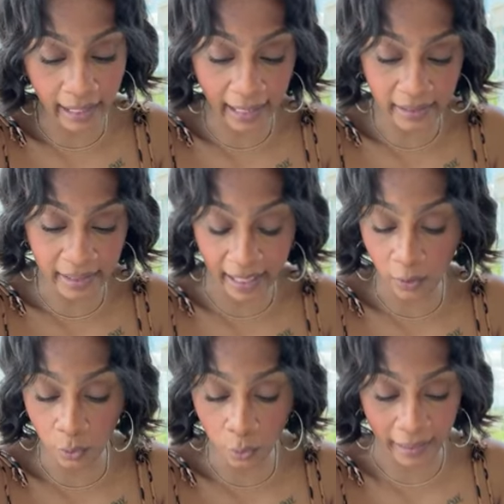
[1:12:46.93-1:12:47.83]
that,
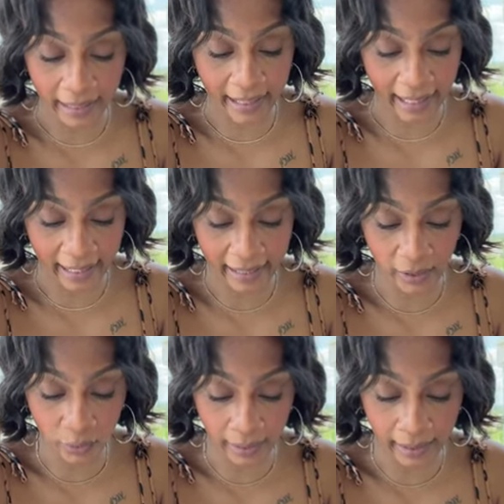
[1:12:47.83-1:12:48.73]
Jehu went and ate
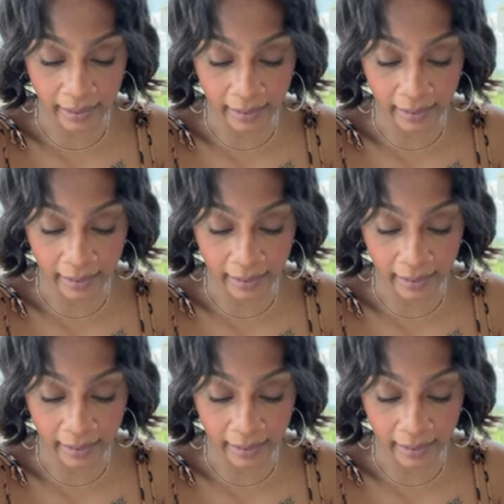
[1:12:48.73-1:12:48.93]
and drank.